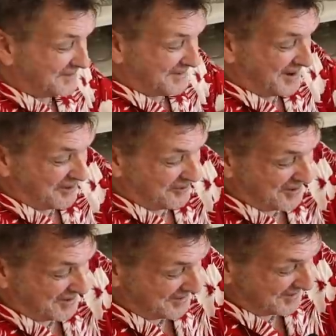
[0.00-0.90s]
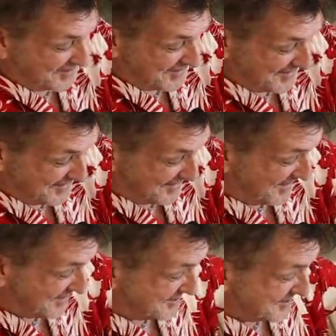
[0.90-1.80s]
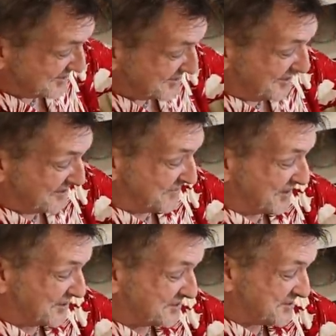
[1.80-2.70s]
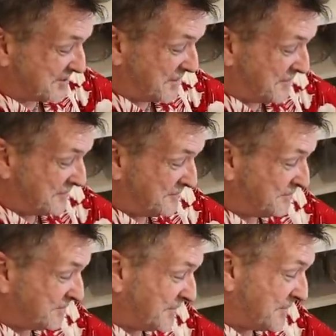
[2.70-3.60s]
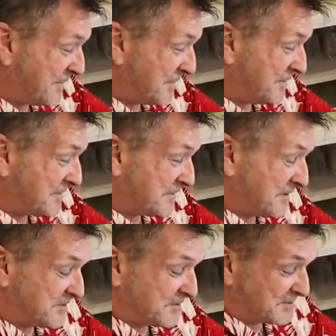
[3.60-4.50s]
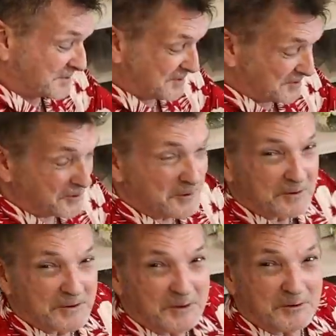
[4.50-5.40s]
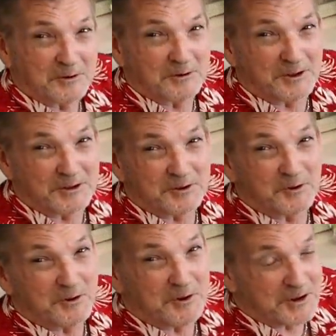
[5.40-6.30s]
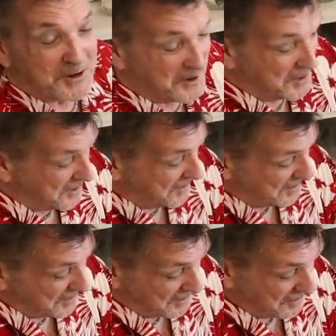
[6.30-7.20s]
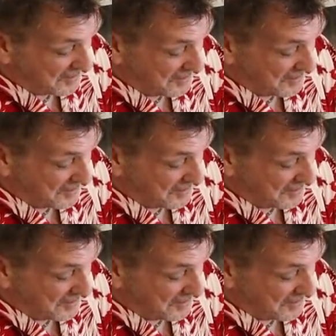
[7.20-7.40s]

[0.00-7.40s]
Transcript: Now, I, I just love this. This is an early, early toy, and